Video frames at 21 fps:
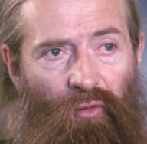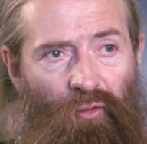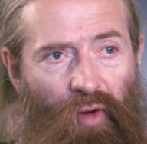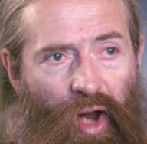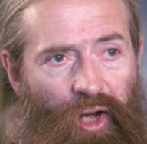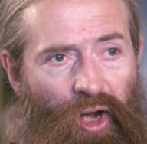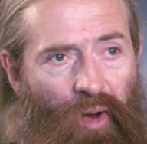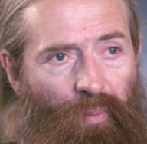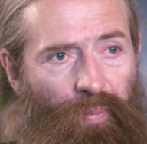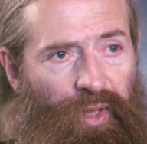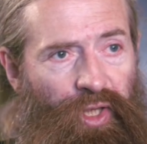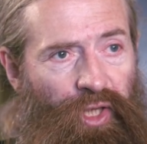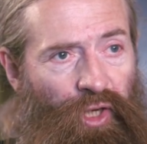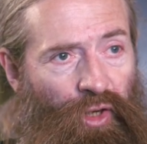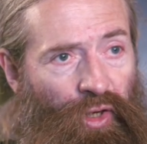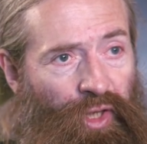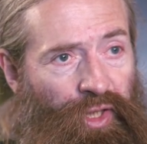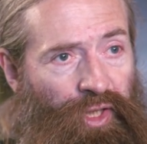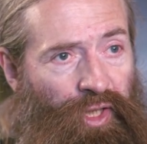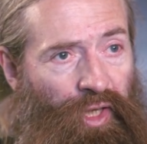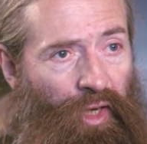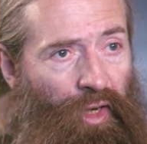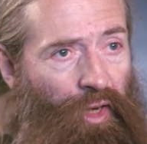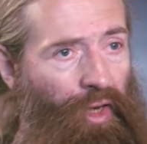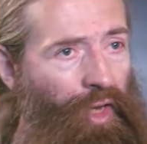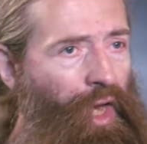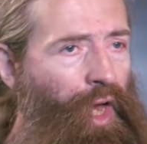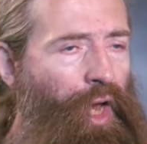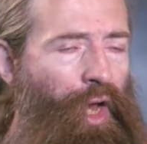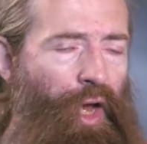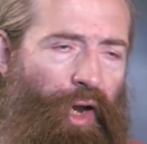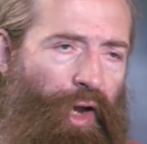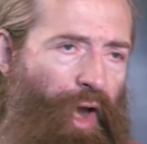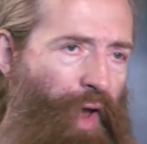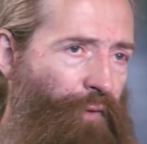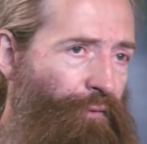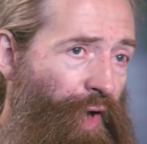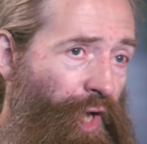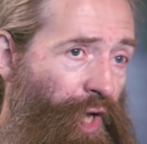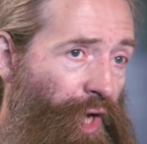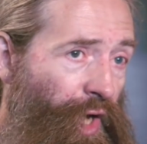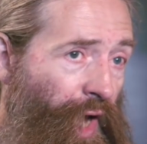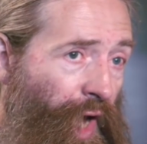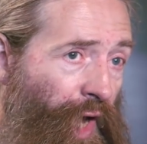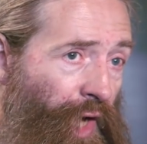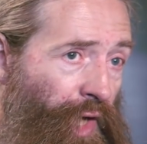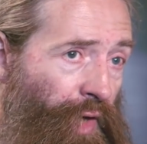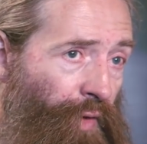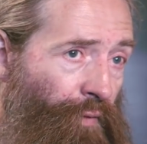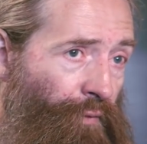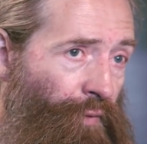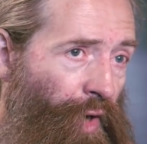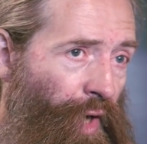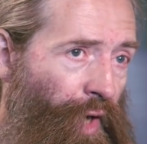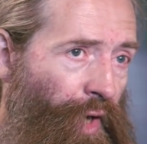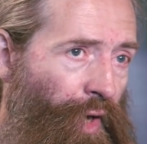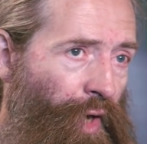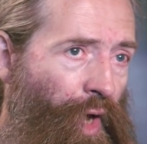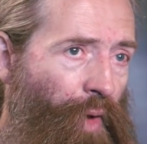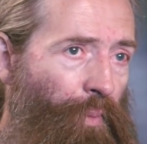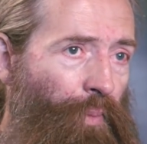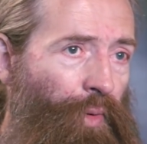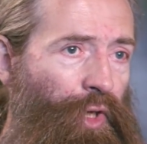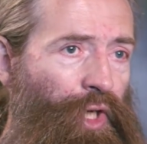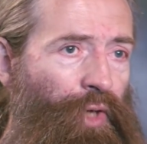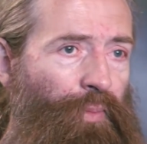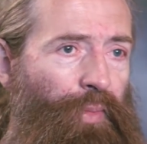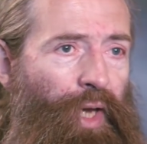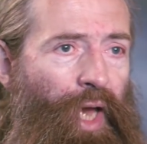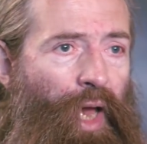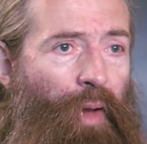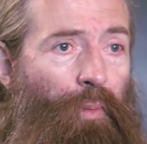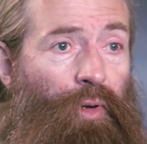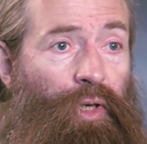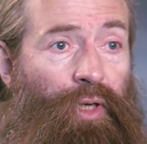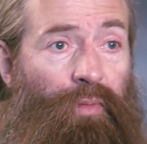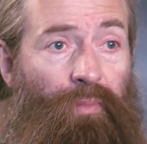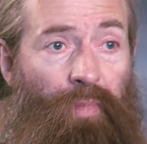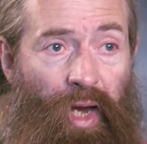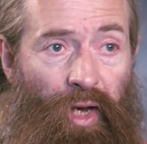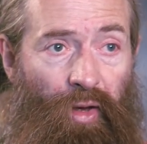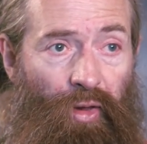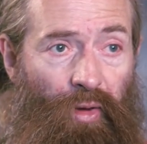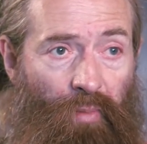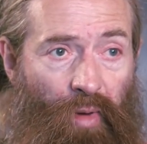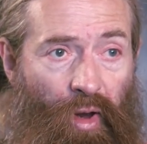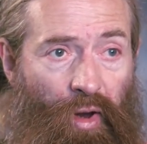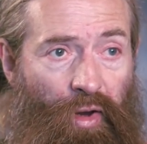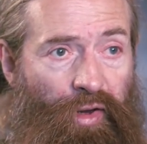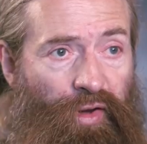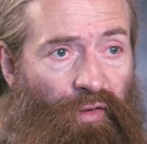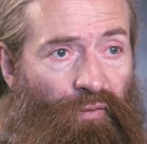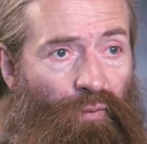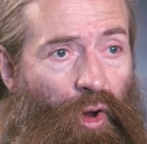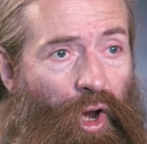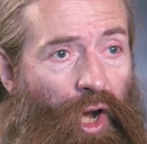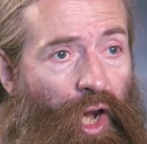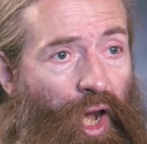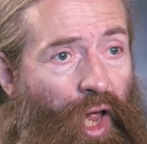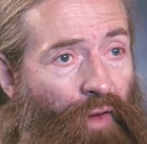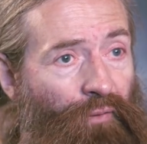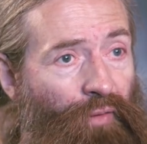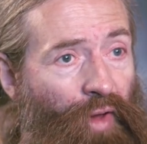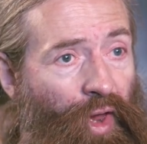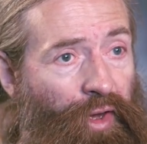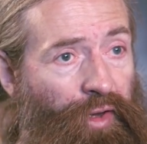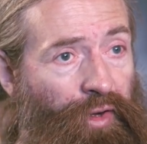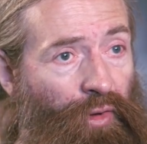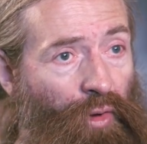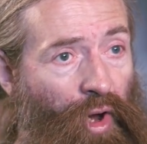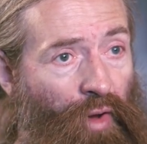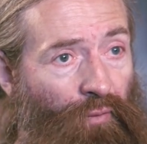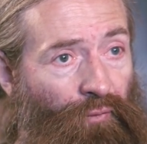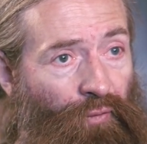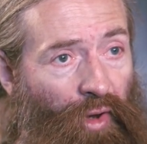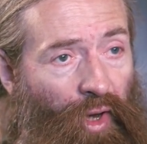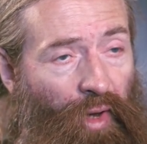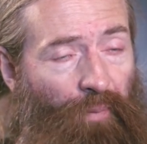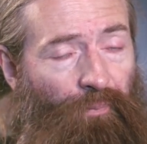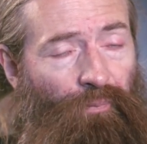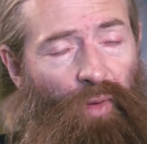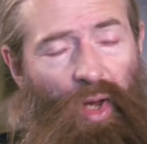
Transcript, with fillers: the right opportunities. Enough education, for example, to be able to make the most of what life has to offer.